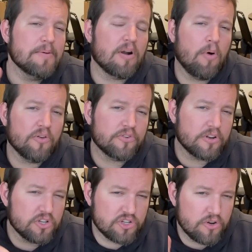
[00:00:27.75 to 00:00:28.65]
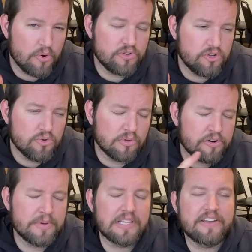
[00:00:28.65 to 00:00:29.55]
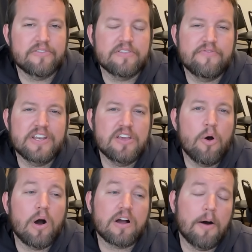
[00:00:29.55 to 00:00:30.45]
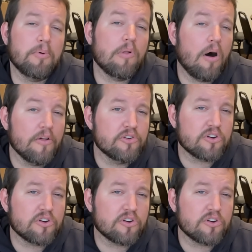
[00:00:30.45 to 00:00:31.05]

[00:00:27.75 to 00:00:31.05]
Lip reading: but I'm also gonna show you a little bit later in the video a couple other